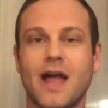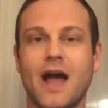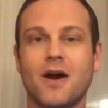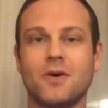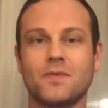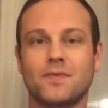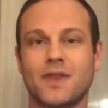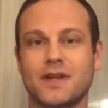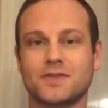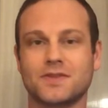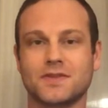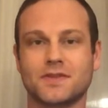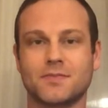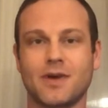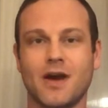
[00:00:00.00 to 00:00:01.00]
now, that's
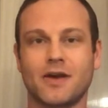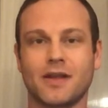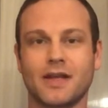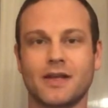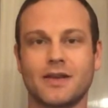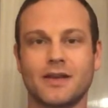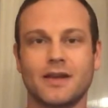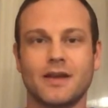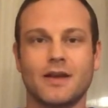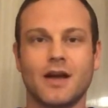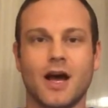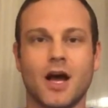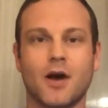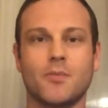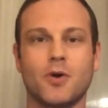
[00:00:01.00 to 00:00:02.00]
just about it.
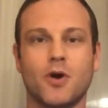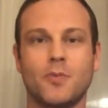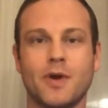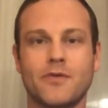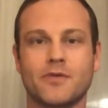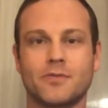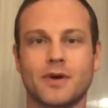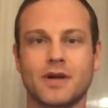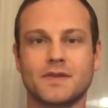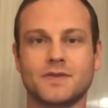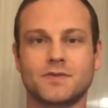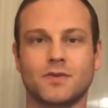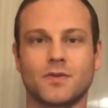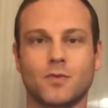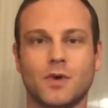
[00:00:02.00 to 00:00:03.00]
Hope everybody's
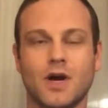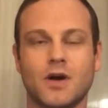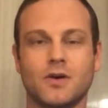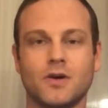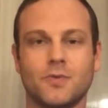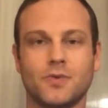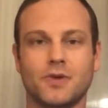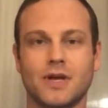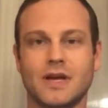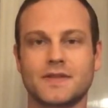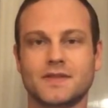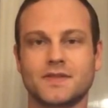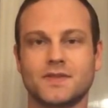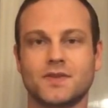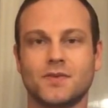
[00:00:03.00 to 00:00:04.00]
doing well. Hope you
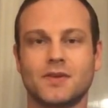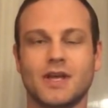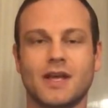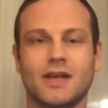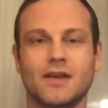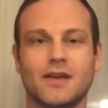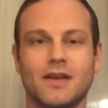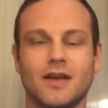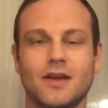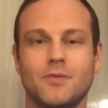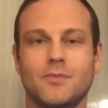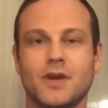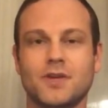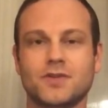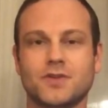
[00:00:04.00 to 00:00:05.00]
guys can tune in.
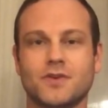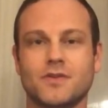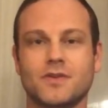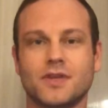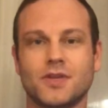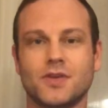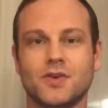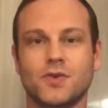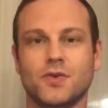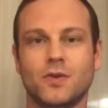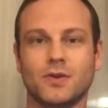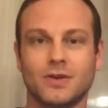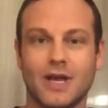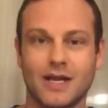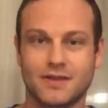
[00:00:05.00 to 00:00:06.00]
Make sure that you
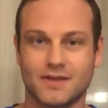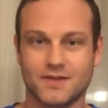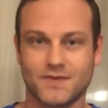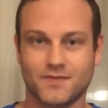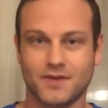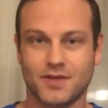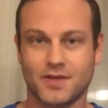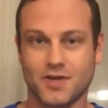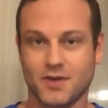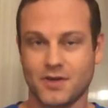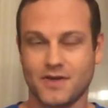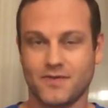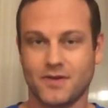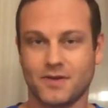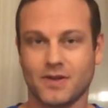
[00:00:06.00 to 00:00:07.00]
like this video
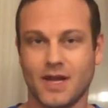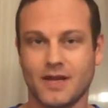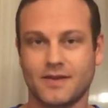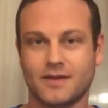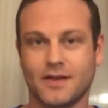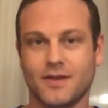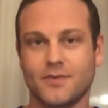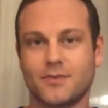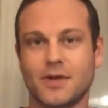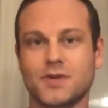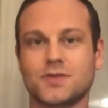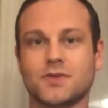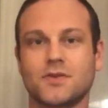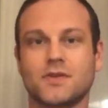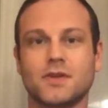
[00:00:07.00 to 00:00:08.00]
if you liked it. Make
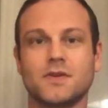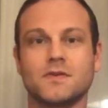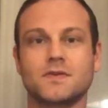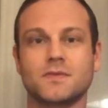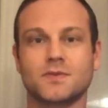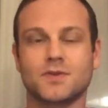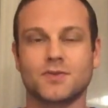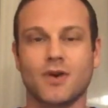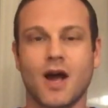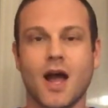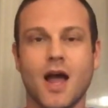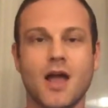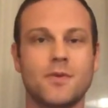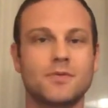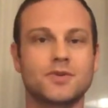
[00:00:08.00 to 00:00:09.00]
sure that you
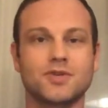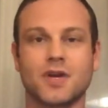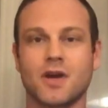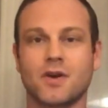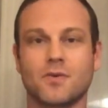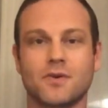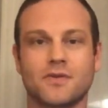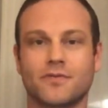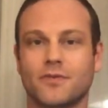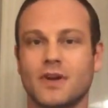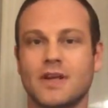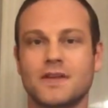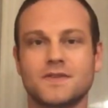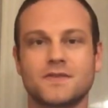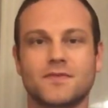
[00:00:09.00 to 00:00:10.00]
subscribe, share with
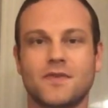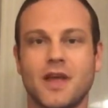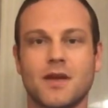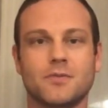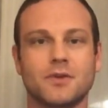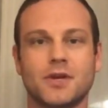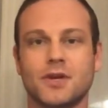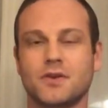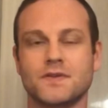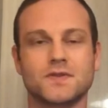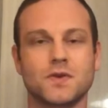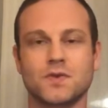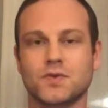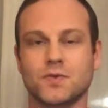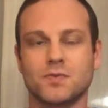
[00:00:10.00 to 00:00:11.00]
friends, family on
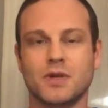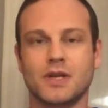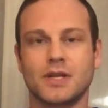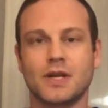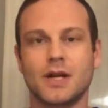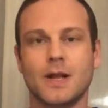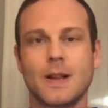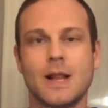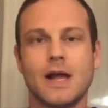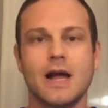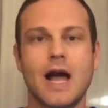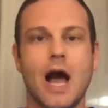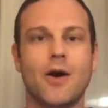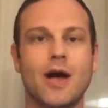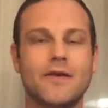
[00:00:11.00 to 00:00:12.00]
social media.
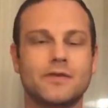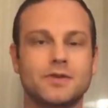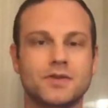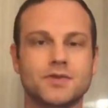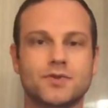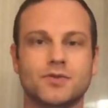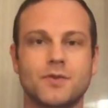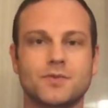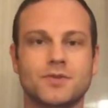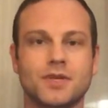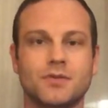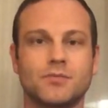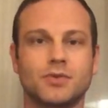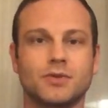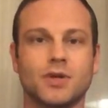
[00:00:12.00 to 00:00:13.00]
I'll have a
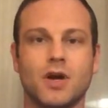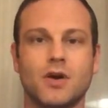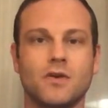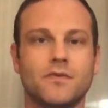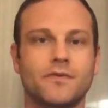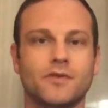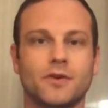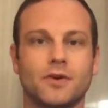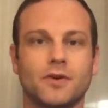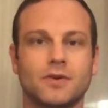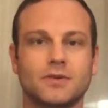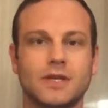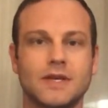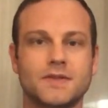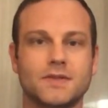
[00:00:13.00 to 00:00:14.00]
description below for
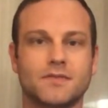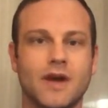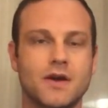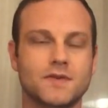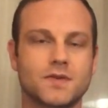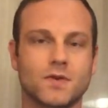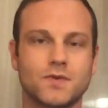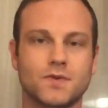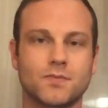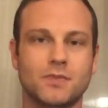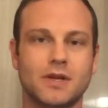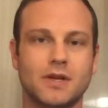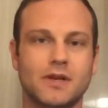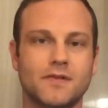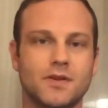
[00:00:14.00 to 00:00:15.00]
links of our social
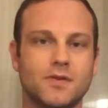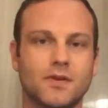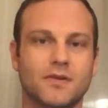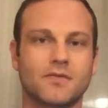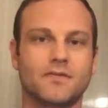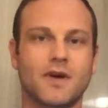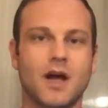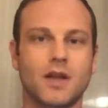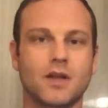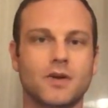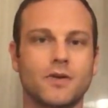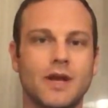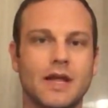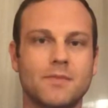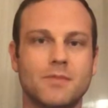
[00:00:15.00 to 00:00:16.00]
media that you can
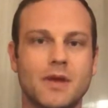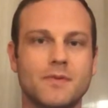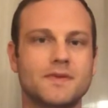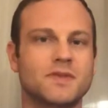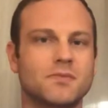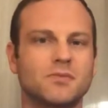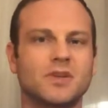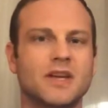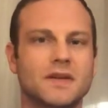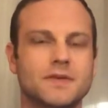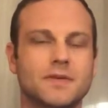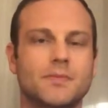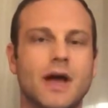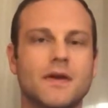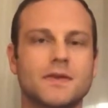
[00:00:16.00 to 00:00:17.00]
follow, and maybe some
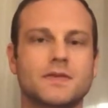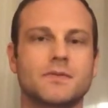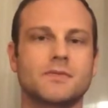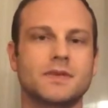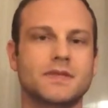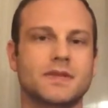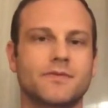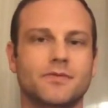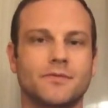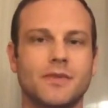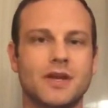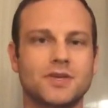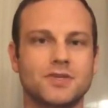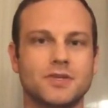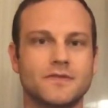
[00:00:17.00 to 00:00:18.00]
links about some of this
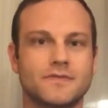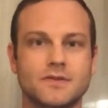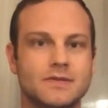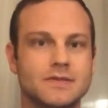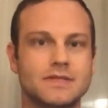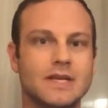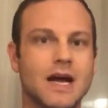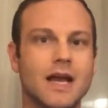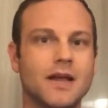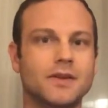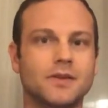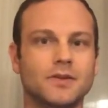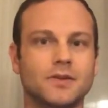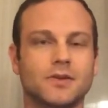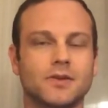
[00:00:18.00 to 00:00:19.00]
information if you're dying
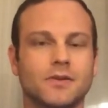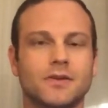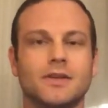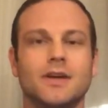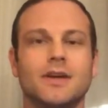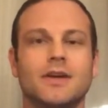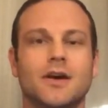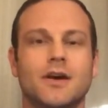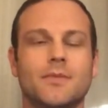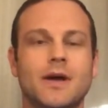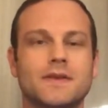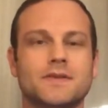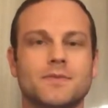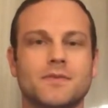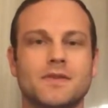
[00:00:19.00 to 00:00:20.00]
to learn
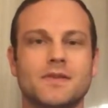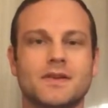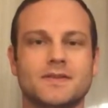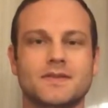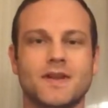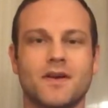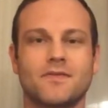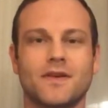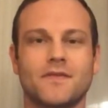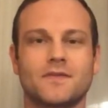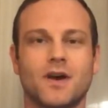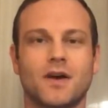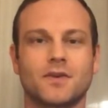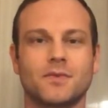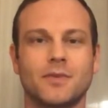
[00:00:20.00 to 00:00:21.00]
about some of the stuff I've
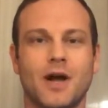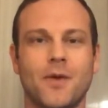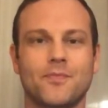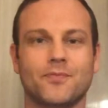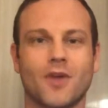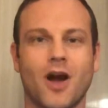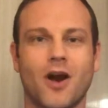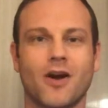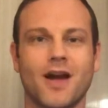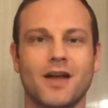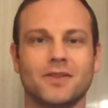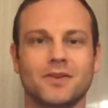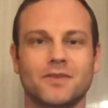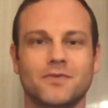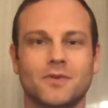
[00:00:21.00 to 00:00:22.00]
talked about. All
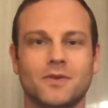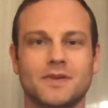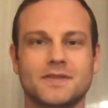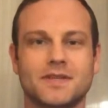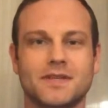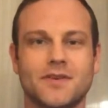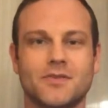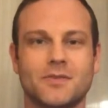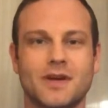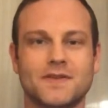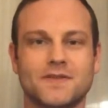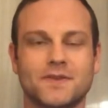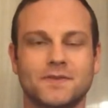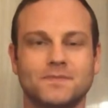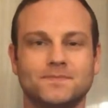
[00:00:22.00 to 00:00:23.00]
right, looking forward to seeing everybody
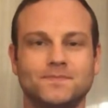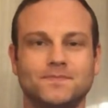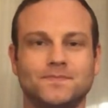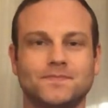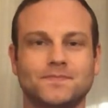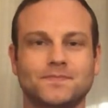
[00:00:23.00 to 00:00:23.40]
soon.